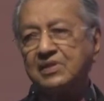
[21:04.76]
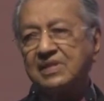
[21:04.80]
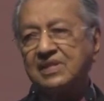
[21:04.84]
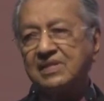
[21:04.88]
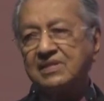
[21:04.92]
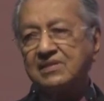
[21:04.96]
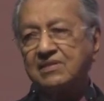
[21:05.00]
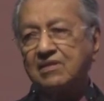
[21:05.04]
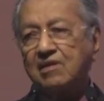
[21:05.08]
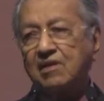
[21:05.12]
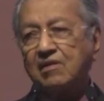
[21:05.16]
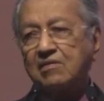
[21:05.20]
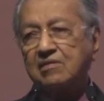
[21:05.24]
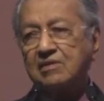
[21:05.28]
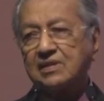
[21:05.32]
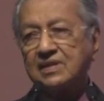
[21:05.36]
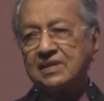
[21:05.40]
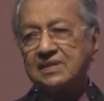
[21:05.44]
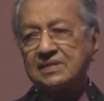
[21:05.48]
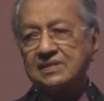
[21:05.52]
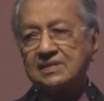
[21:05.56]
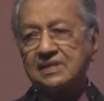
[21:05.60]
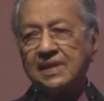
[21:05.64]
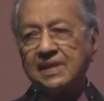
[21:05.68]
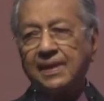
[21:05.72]
this
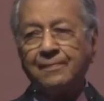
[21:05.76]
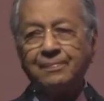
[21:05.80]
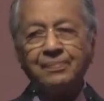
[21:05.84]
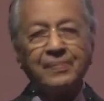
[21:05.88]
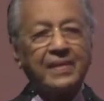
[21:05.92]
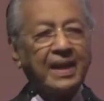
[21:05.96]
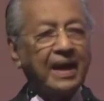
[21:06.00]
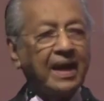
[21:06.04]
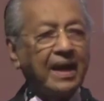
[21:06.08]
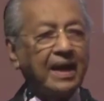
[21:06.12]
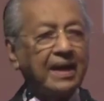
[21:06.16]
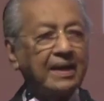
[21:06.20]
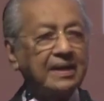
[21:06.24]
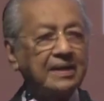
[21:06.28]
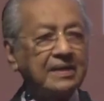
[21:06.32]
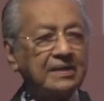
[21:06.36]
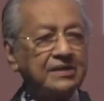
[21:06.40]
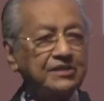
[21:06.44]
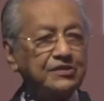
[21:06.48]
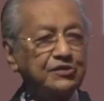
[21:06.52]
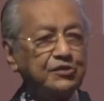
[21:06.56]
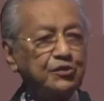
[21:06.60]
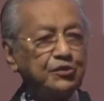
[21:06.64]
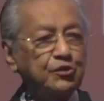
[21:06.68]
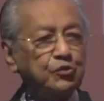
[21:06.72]
Congress, I
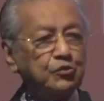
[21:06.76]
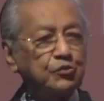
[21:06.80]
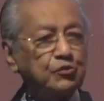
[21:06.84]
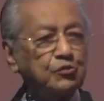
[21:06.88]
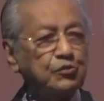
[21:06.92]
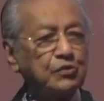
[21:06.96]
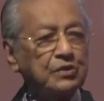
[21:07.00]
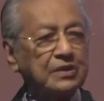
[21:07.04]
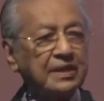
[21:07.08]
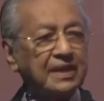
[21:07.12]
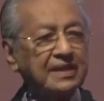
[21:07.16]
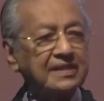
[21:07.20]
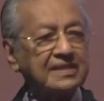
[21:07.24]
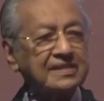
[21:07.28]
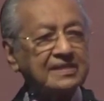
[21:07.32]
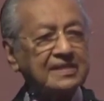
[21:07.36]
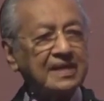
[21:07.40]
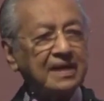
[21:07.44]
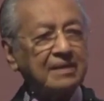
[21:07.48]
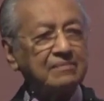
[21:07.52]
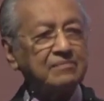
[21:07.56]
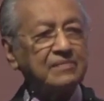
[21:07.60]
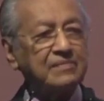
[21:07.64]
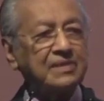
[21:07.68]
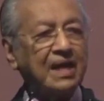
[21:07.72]
urge you to take
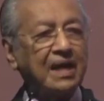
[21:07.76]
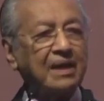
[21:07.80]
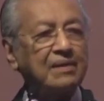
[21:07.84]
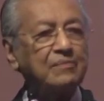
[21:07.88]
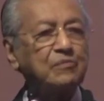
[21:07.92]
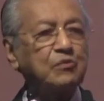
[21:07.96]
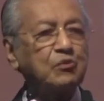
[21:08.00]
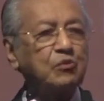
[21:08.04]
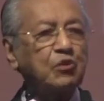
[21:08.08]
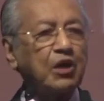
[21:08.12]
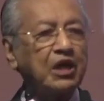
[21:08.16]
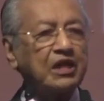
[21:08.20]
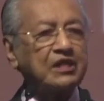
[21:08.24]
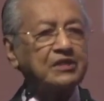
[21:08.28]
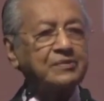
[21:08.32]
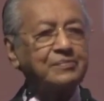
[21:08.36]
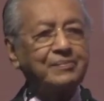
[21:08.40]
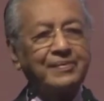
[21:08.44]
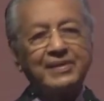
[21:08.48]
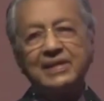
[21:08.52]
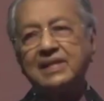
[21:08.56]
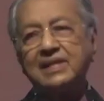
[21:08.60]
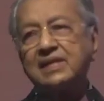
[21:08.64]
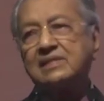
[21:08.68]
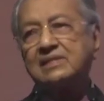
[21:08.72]
some time to
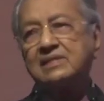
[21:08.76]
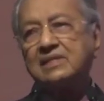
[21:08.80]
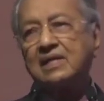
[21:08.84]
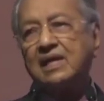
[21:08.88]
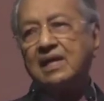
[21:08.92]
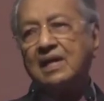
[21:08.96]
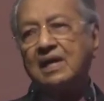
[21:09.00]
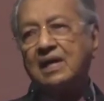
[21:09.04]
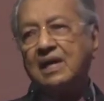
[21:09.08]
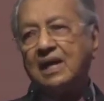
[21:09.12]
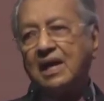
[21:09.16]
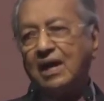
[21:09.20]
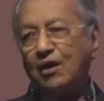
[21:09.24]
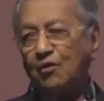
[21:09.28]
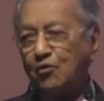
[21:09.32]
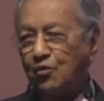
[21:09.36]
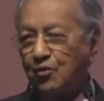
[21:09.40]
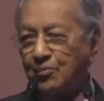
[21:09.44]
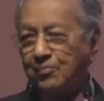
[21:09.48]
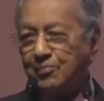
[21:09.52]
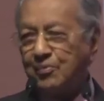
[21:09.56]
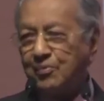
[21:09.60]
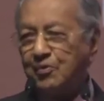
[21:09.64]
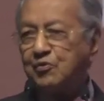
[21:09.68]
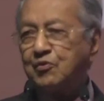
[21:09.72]
experience
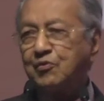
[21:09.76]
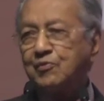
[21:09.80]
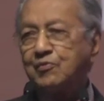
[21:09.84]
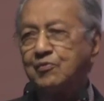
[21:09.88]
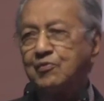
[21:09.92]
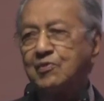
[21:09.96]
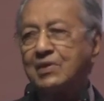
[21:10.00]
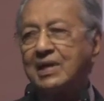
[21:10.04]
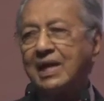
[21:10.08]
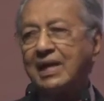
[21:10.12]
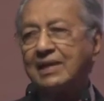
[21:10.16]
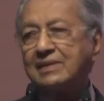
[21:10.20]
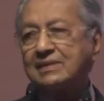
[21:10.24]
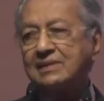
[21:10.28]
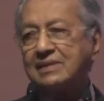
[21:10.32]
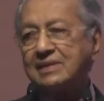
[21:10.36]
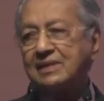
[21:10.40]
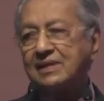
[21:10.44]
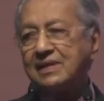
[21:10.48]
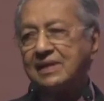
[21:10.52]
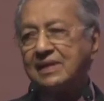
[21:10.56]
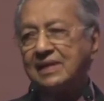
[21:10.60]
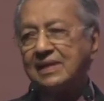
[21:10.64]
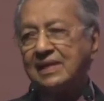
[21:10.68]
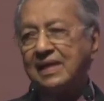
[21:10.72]
our beautiful
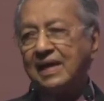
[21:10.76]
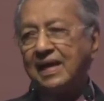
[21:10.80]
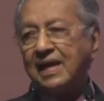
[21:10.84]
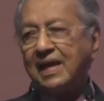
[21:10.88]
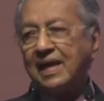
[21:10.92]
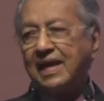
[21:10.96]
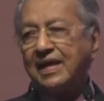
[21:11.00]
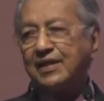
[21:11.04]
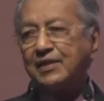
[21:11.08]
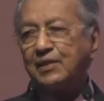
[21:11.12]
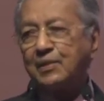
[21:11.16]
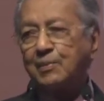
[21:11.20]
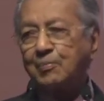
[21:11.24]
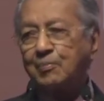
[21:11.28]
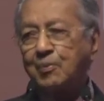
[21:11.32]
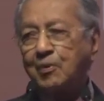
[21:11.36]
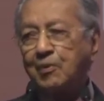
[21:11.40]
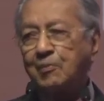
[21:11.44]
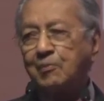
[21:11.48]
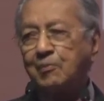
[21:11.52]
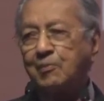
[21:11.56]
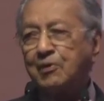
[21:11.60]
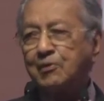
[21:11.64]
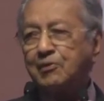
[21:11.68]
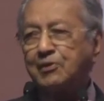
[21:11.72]
country and to
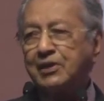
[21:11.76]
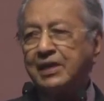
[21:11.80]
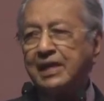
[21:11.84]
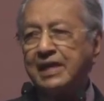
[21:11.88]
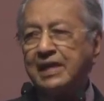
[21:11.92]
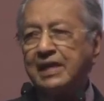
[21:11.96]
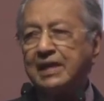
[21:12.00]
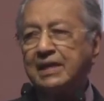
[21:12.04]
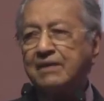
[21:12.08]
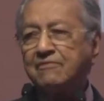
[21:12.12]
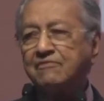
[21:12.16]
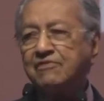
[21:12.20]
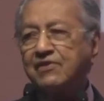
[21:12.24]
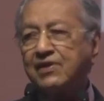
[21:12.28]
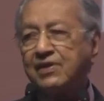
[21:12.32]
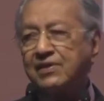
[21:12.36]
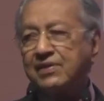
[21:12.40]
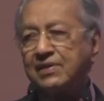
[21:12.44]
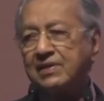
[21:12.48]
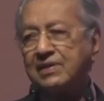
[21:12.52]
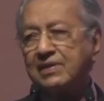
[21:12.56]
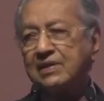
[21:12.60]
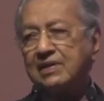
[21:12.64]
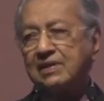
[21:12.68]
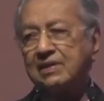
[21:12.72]
promote it
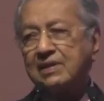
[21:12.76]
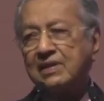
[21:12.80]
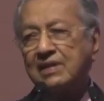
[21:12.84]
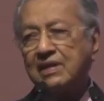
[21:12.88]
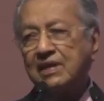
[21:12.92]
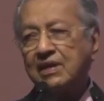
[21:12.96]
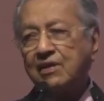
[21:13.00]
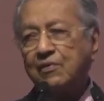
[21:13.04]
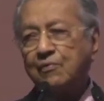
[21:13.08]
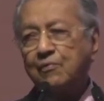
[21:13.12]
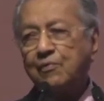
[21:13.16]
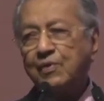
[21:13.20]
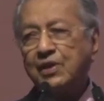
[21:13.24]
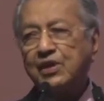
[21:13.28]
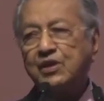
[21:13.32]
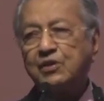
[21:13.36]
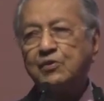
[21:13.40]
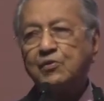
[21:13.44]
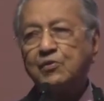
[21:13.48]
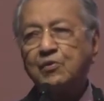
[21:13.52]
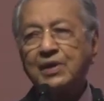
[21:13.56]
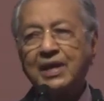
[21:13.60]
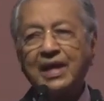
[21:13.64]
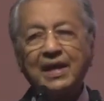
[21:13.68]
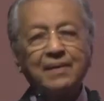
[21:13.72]
further when
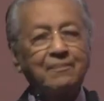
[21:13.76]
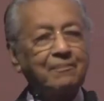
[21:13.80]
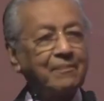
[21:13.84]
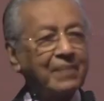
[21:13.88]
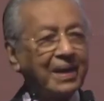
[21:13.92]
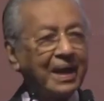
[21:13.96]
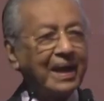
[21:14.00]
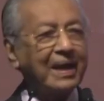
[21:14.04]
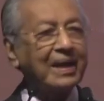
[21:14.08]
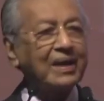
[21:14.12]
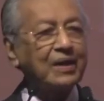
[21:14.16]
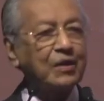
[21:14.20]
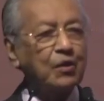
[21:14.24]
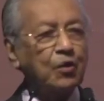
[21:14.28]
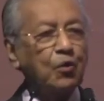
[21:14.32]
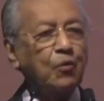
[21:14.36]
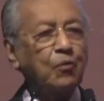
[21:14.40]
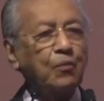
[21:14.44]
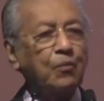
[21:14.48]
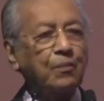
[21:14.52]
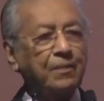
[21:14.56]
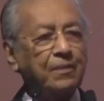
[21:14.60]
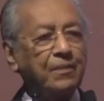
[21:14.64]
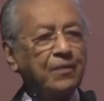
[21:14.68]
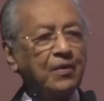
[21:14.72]
you get back
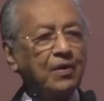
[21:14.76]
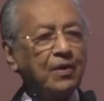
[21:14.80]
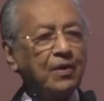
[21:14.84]
home.